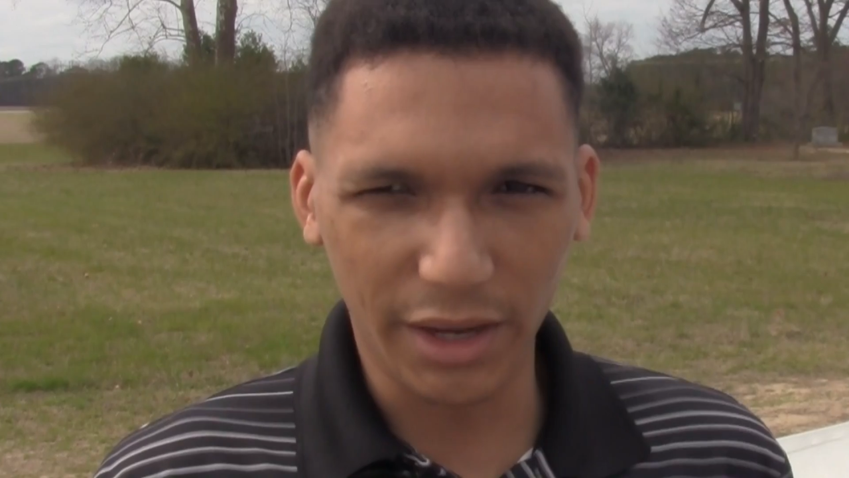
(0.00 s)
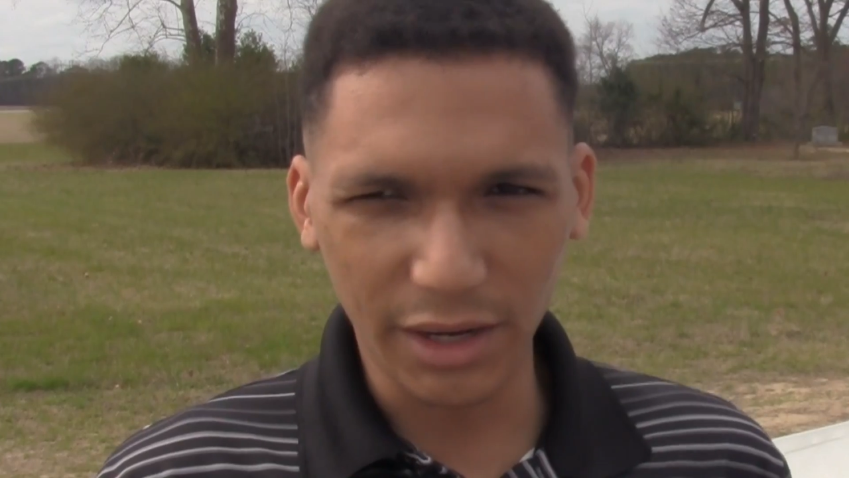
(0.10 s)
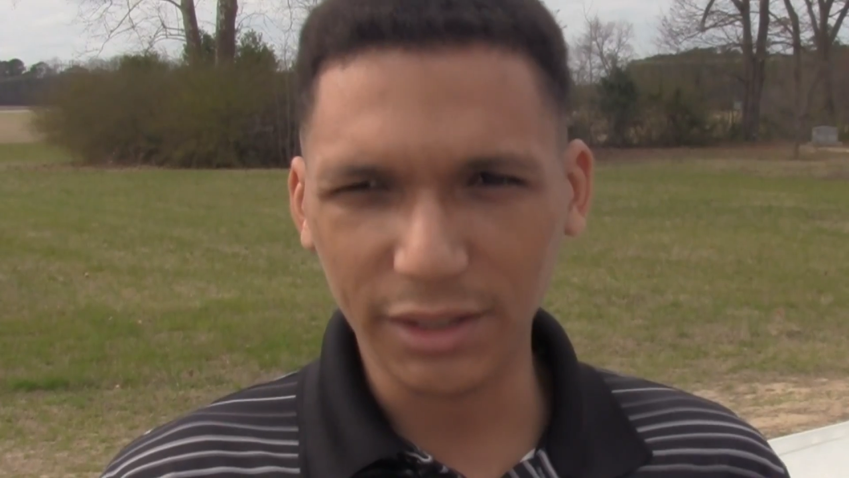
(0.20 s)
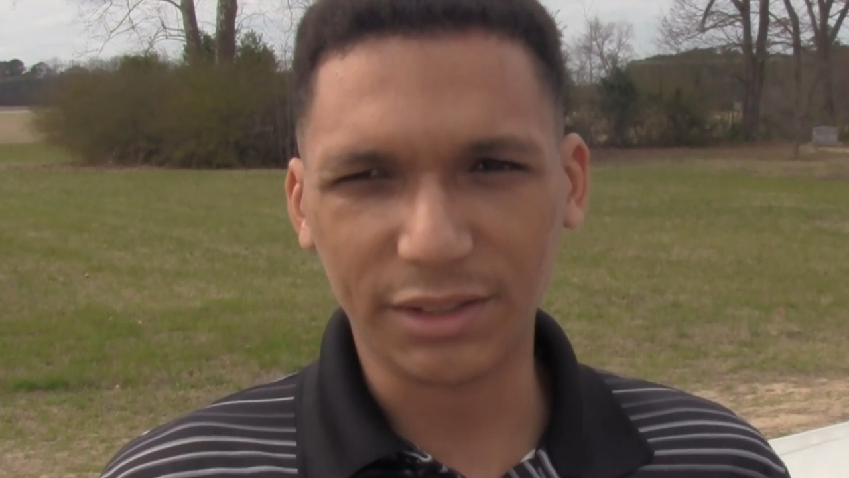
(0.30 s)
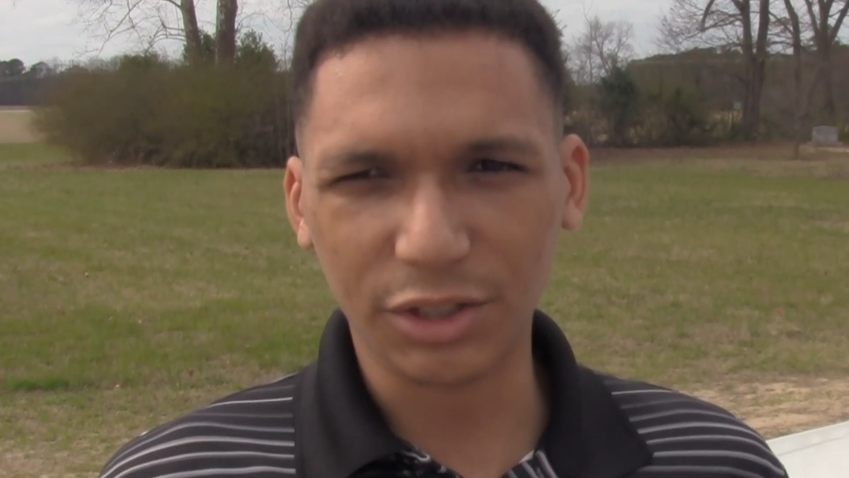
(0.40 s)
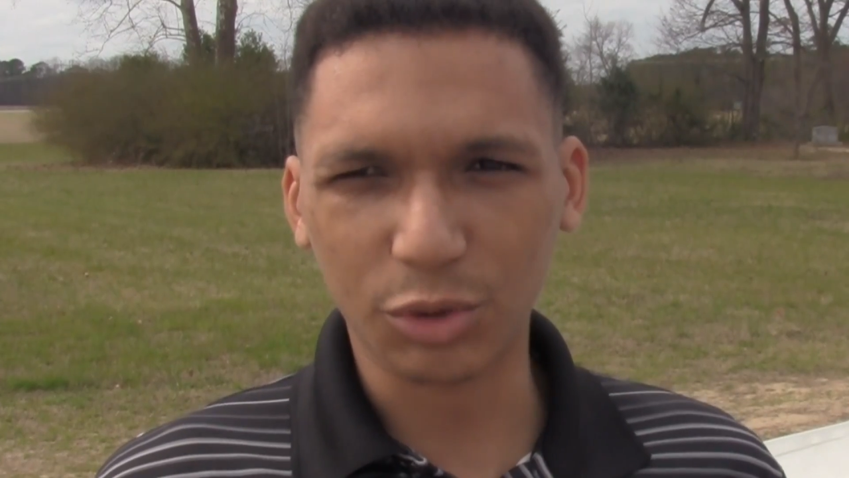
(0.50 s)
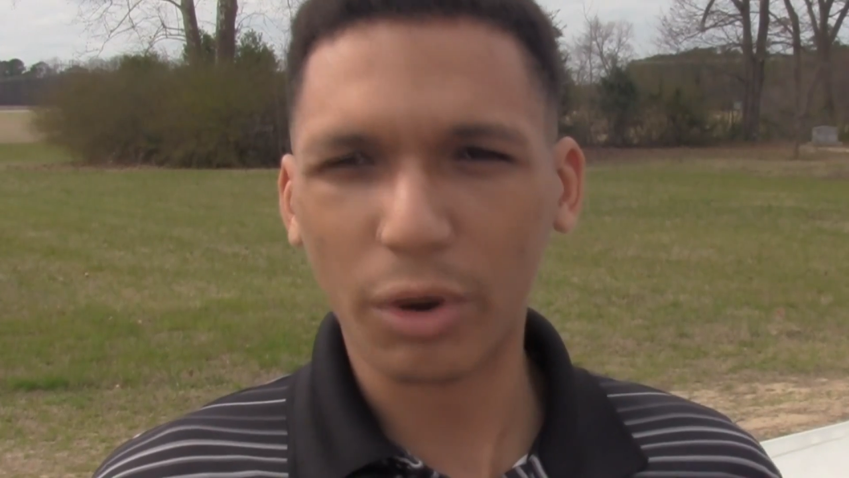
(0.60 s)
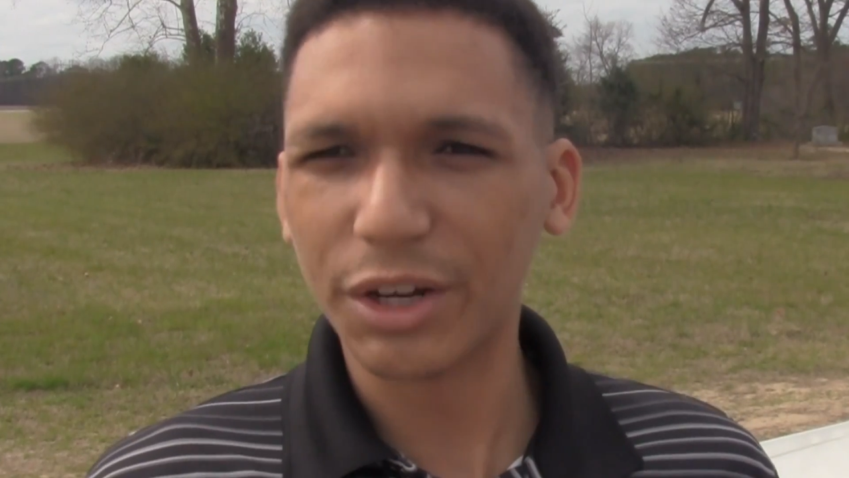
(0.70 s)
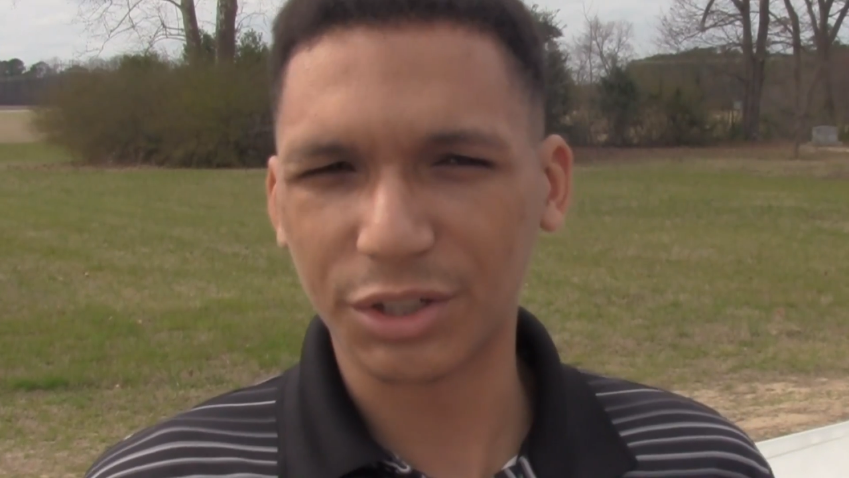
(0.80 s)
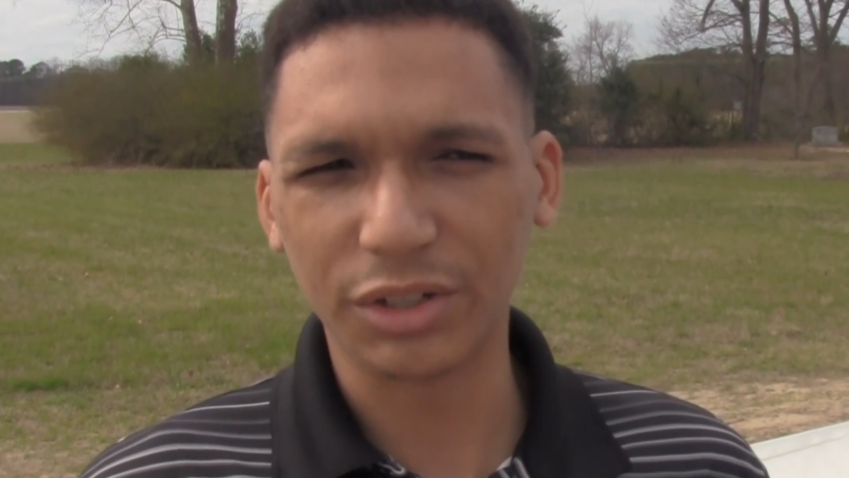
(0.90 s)
In any
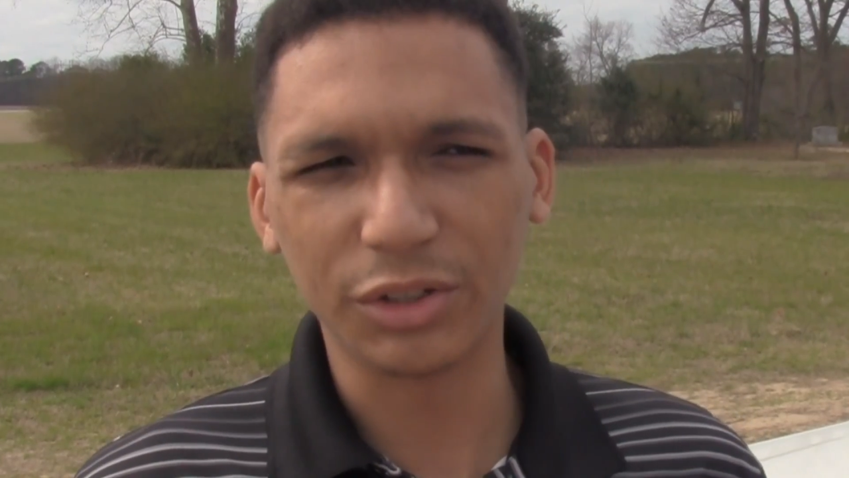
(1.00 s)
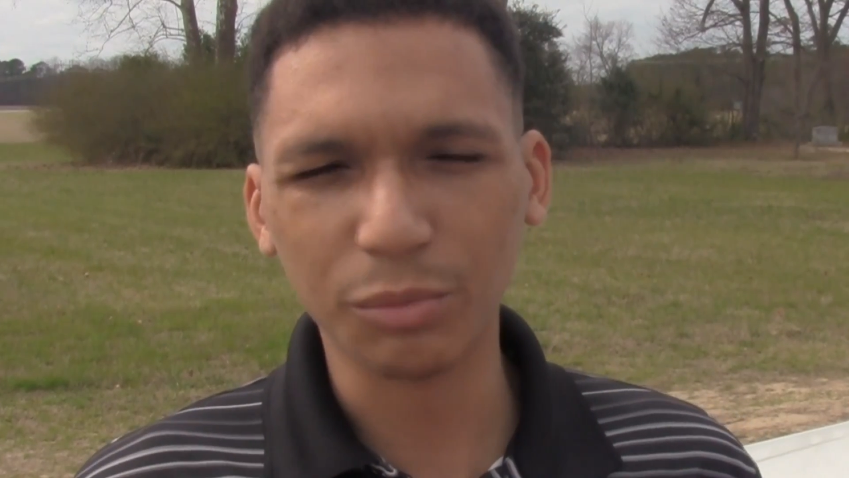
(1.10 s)
situation,